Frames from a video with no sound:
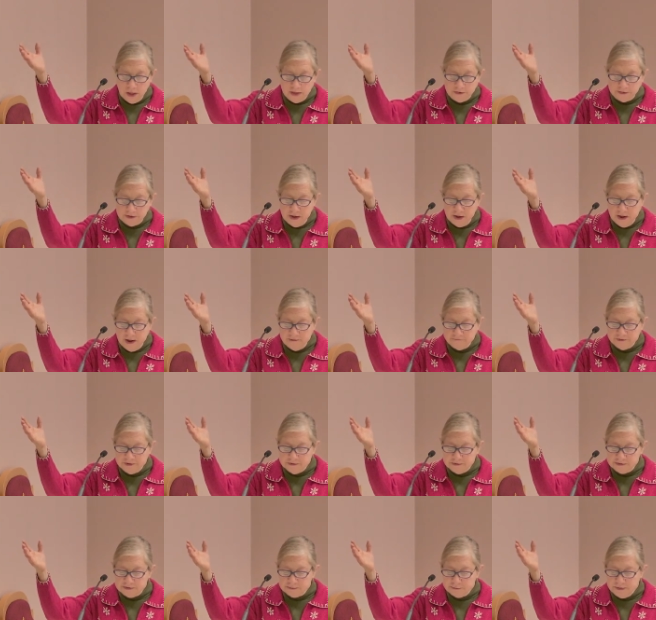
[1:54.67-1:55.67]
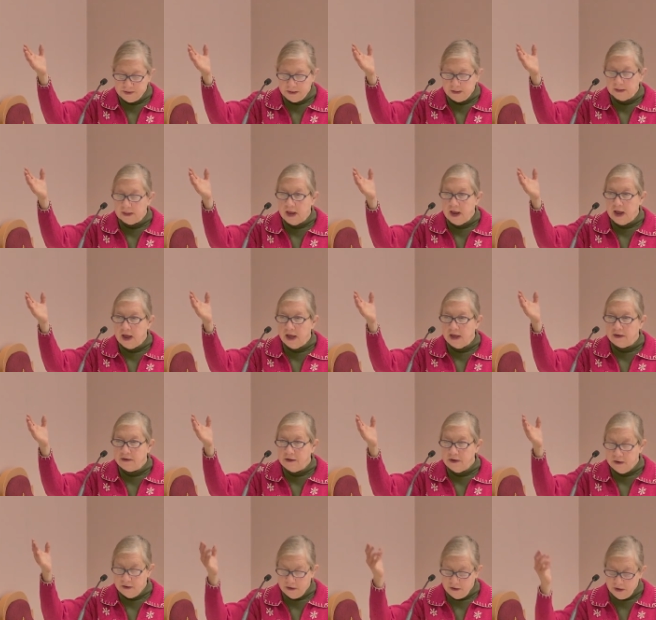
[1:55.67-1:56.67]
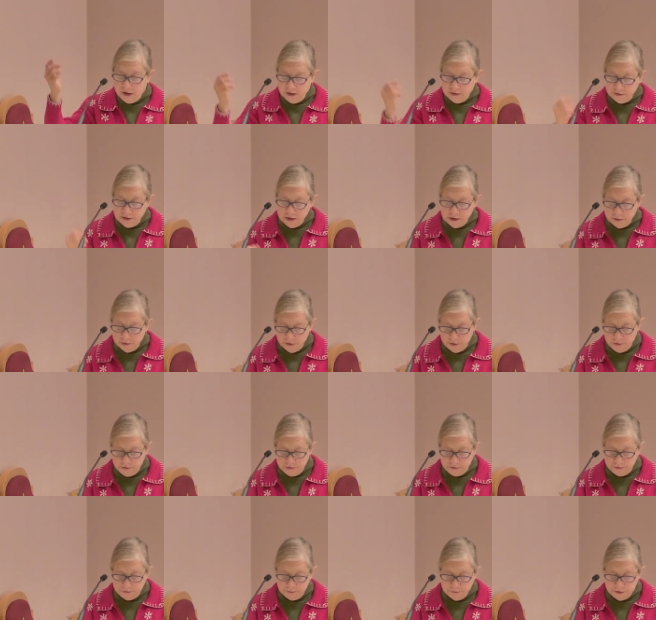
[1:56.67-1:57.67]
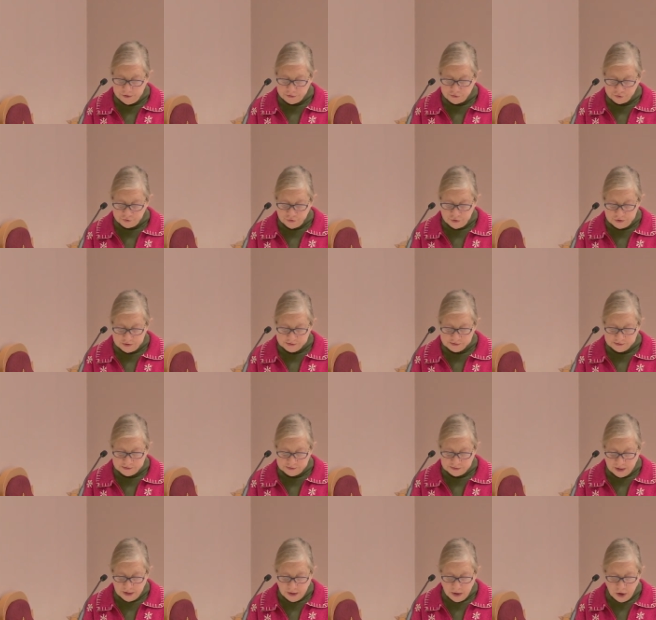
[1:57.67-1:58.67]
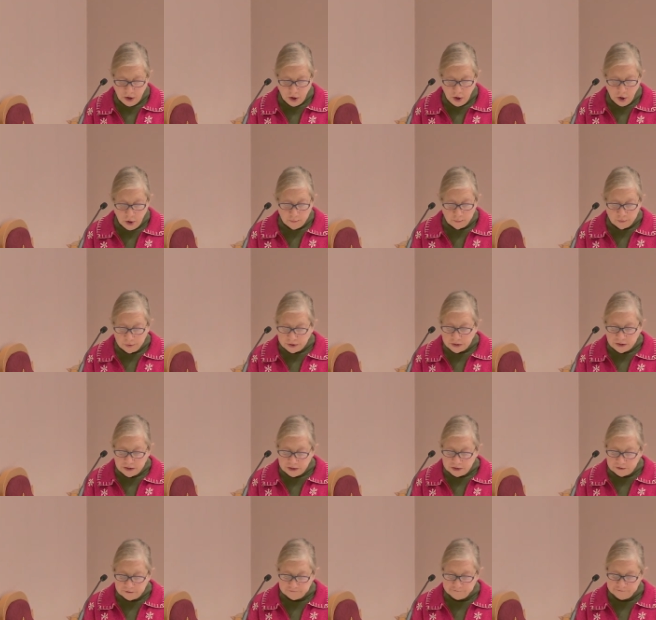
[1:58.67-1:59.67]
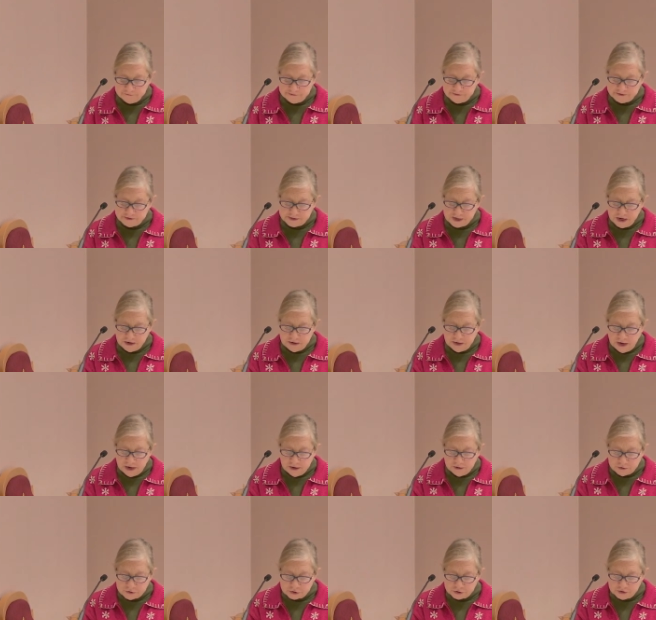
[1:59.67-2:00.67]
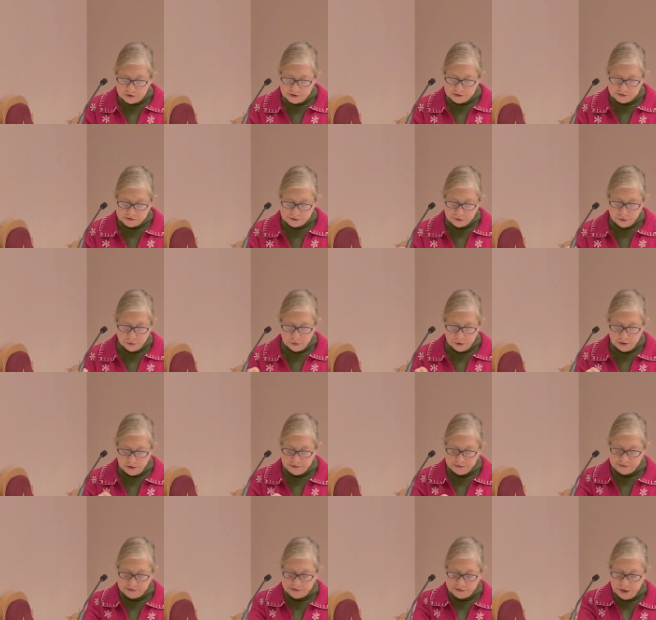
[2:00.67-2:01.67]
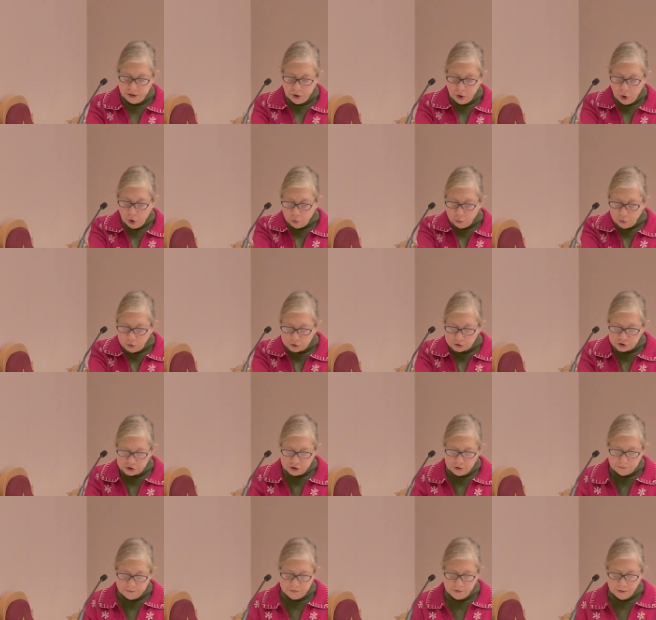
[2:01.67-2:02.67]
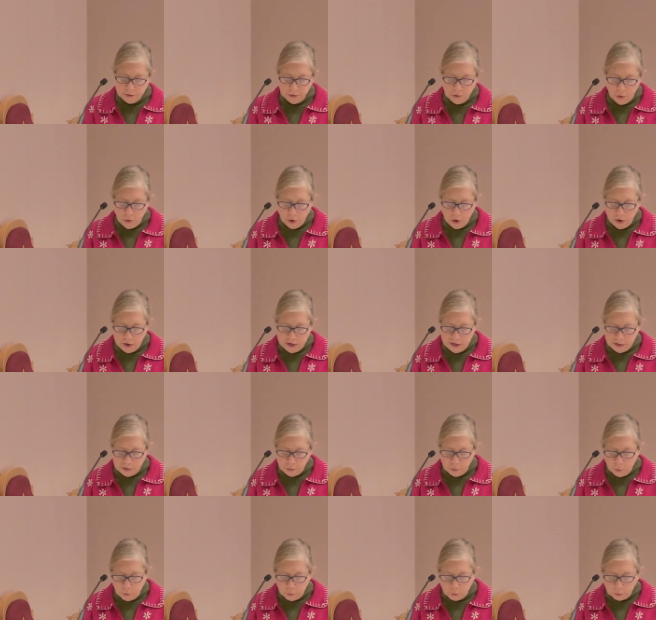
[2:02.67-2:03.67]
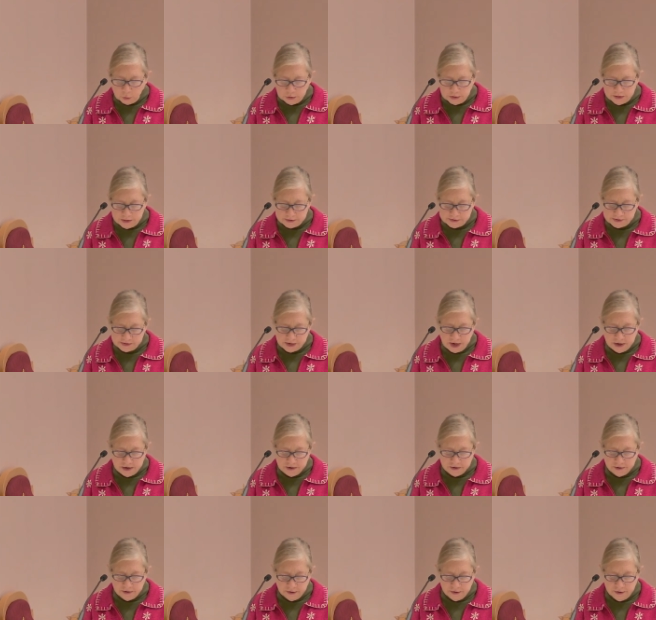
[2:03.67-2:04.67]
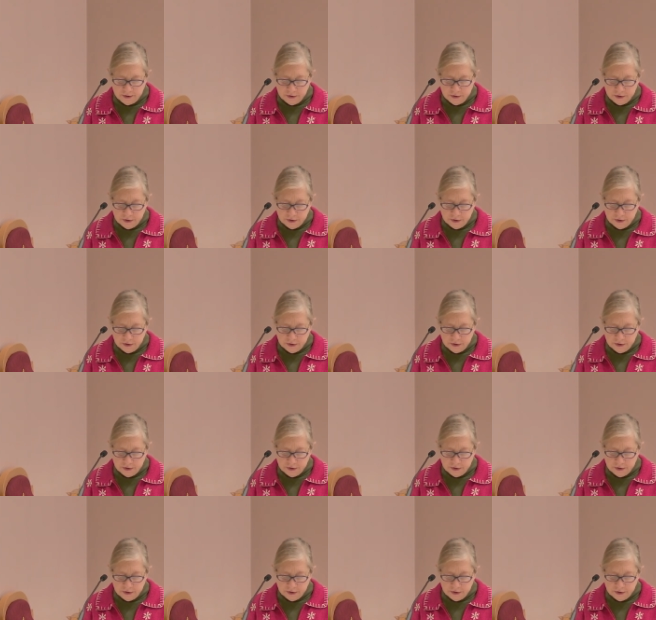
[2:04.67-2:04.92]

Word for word: Let the heavens be glad and the earth rejoice. Bring gifts and enter his courts. Worship the Lord in holy attire.